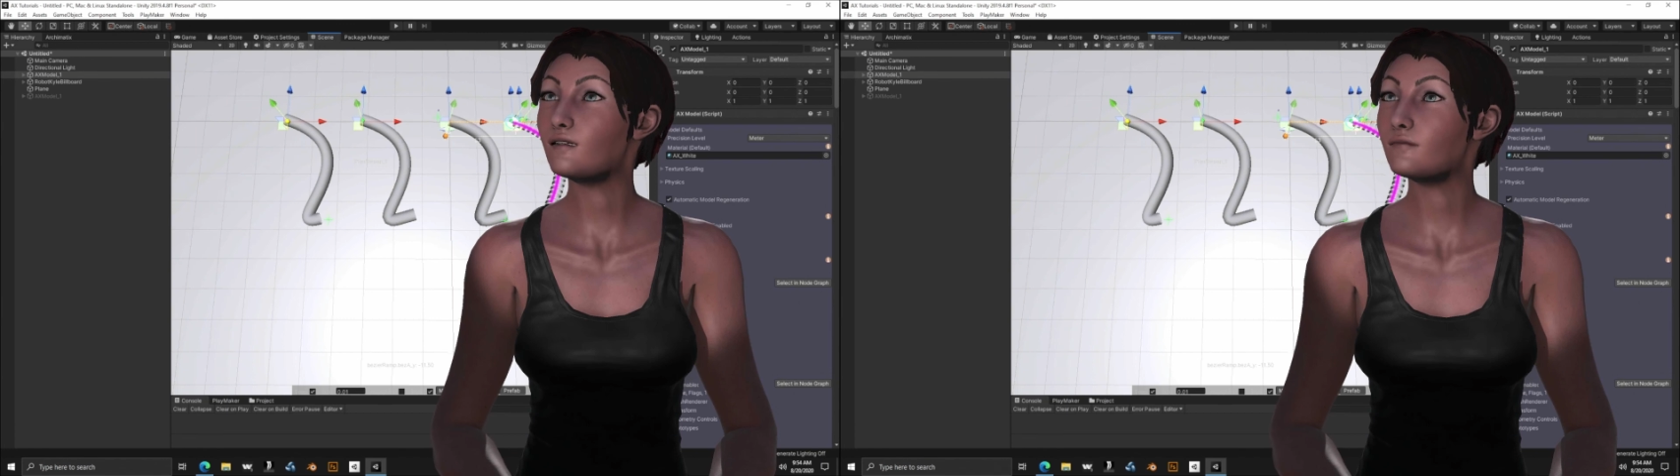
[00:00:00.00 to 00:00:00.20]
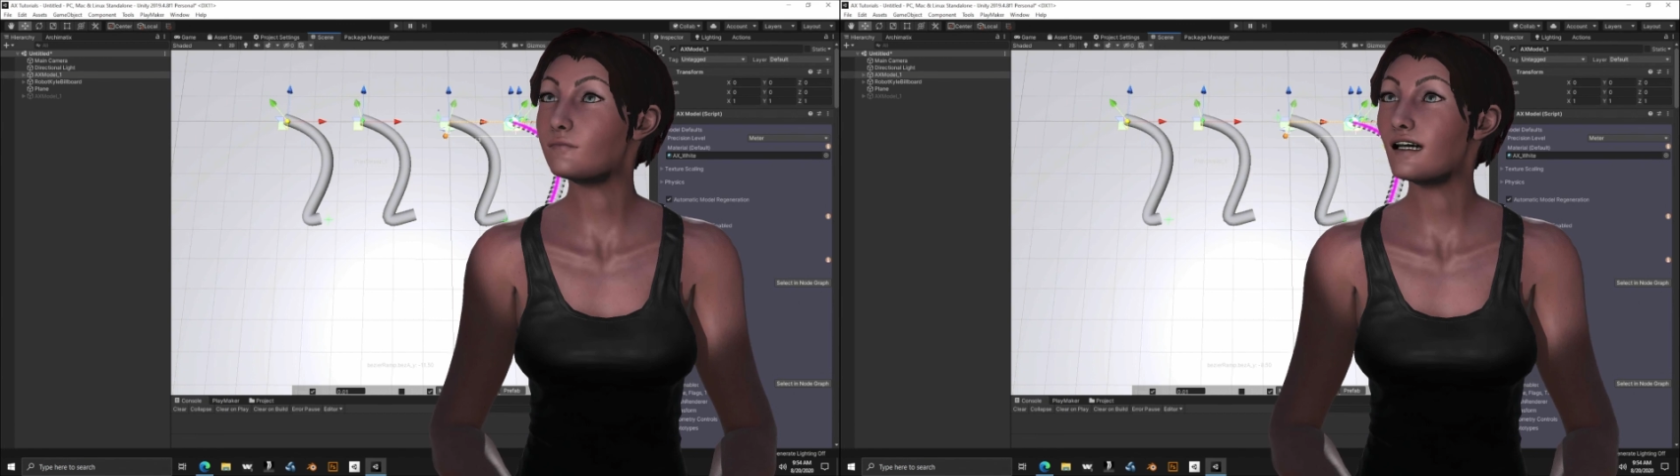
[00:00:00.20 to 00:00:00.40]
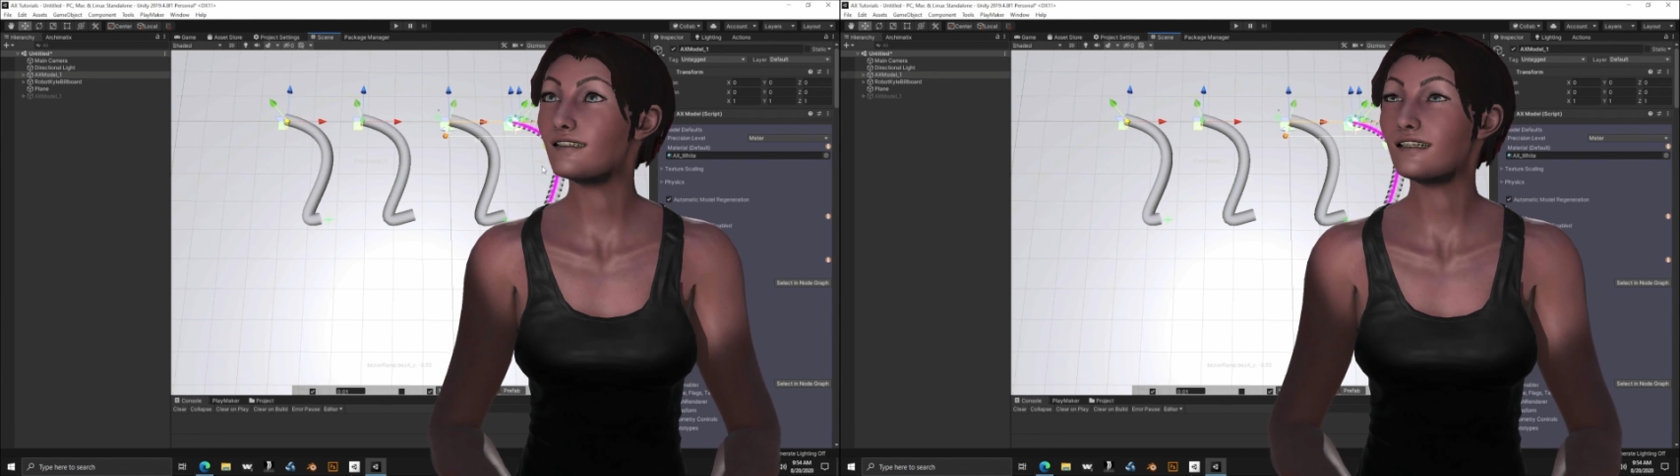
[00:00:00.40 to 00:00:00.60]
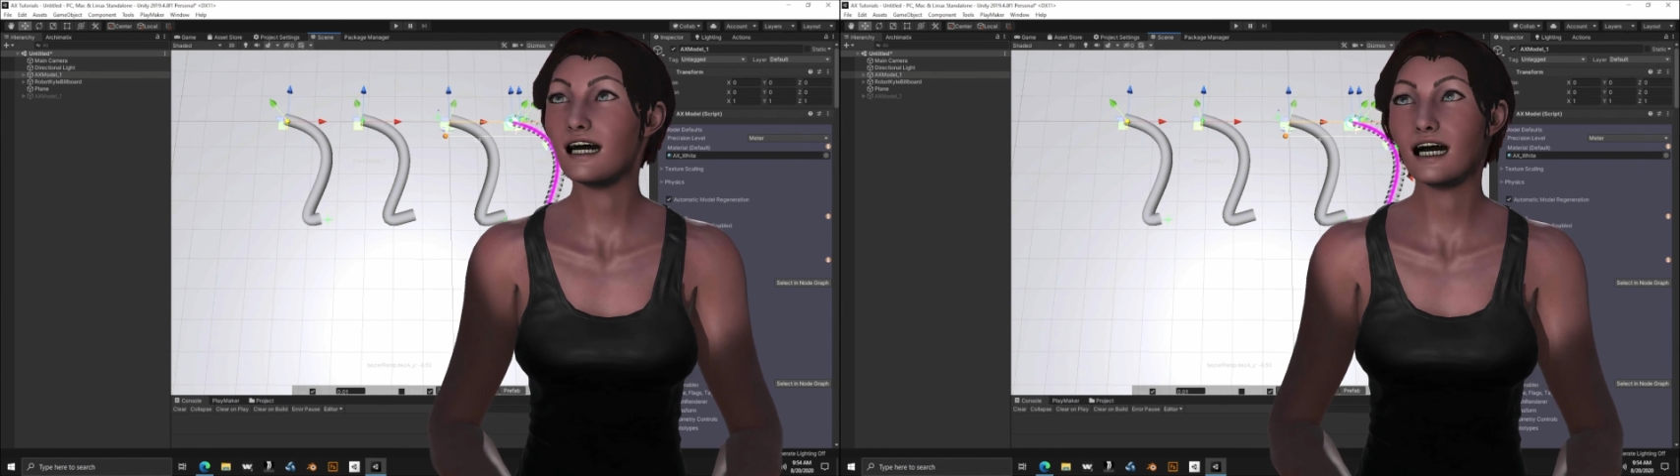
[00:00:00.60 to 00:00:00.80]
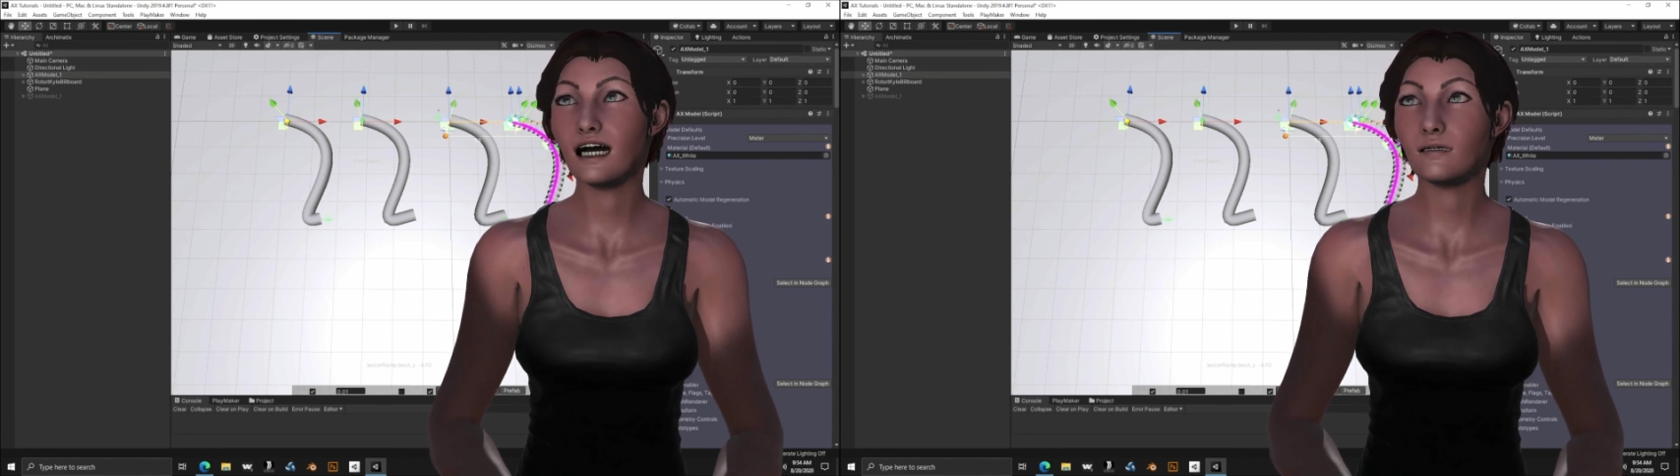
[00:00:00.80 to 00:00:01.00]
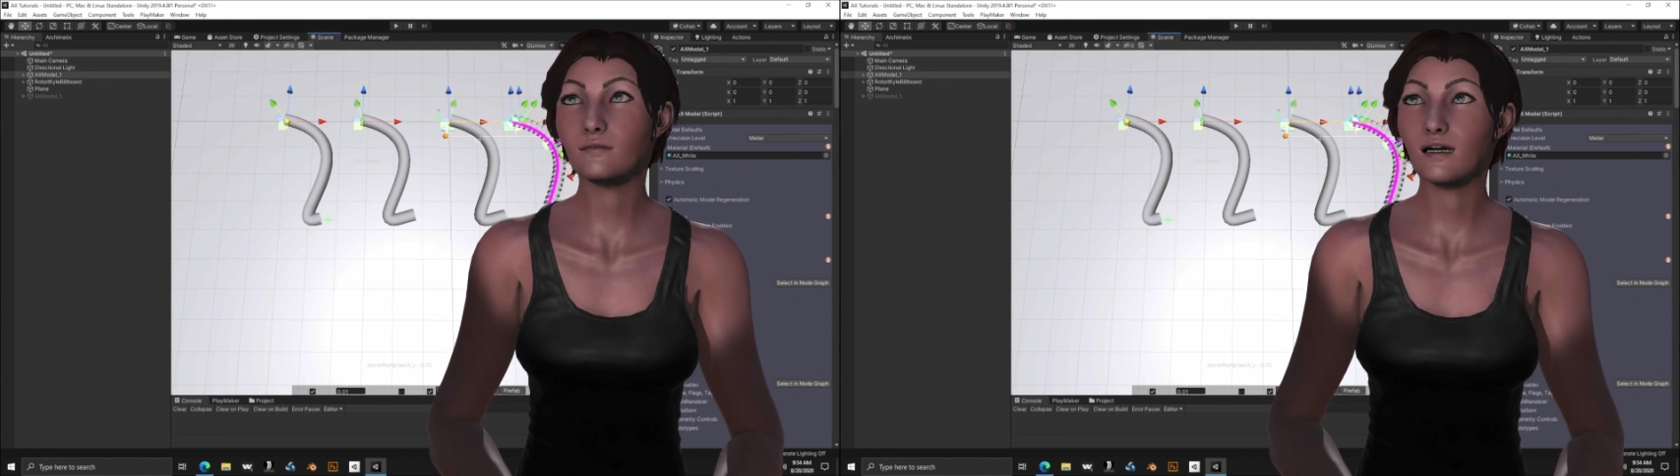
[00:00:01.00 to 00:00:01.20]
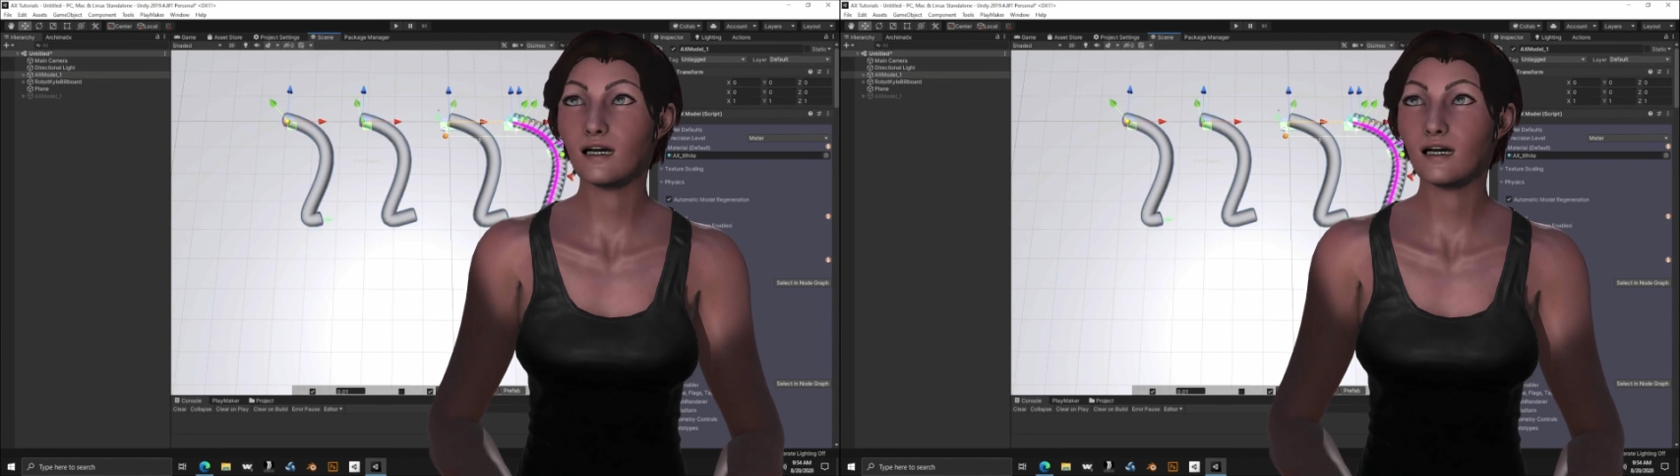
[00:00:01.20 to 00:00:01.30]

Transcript: by the same